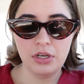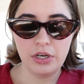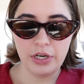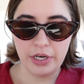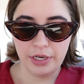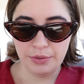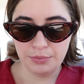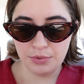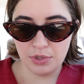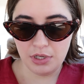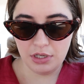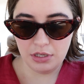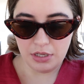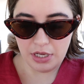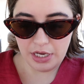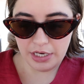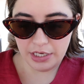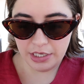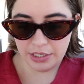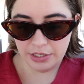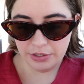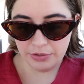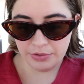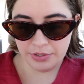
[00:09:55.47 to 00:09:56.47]
Alright, well,
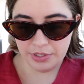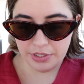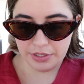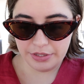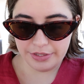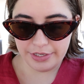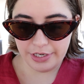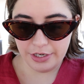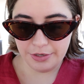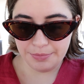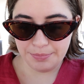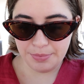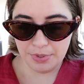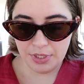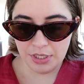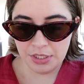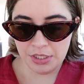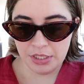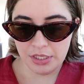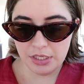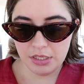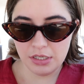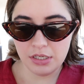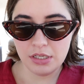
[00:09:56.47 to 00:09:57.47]
I gotta go into
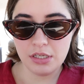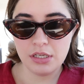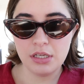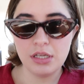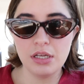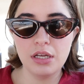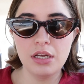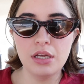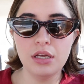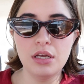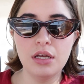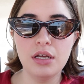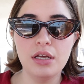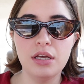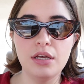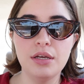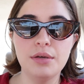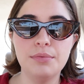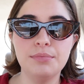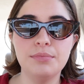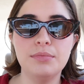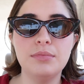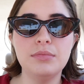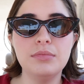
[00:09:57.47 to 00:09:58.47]
therapy.
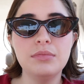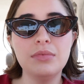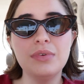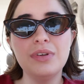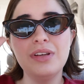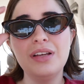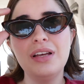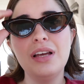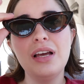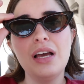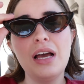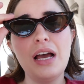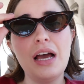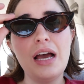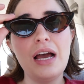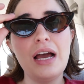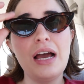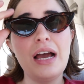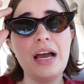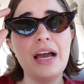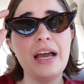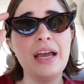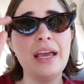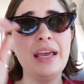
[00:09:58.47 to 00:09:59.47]

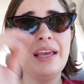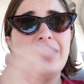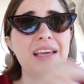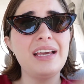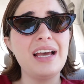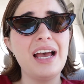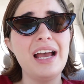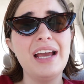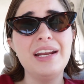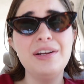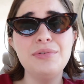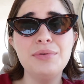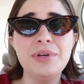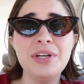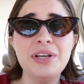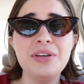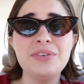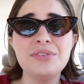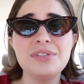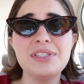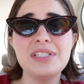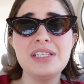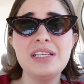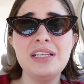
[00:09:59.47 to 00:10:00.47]
I kinda wanna
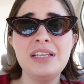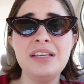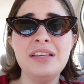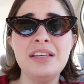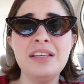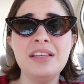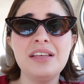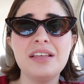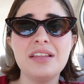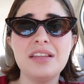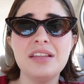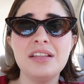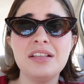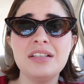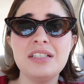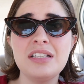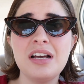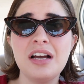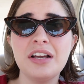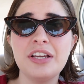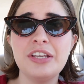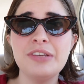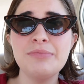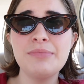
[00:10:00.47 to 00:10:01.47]
go see the
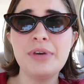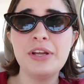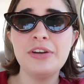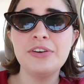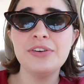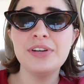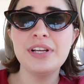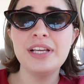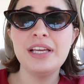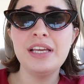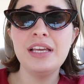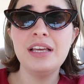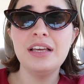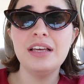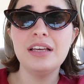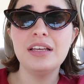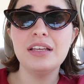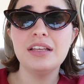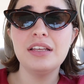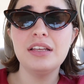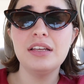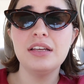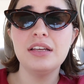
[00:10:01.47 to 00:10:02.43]
documentary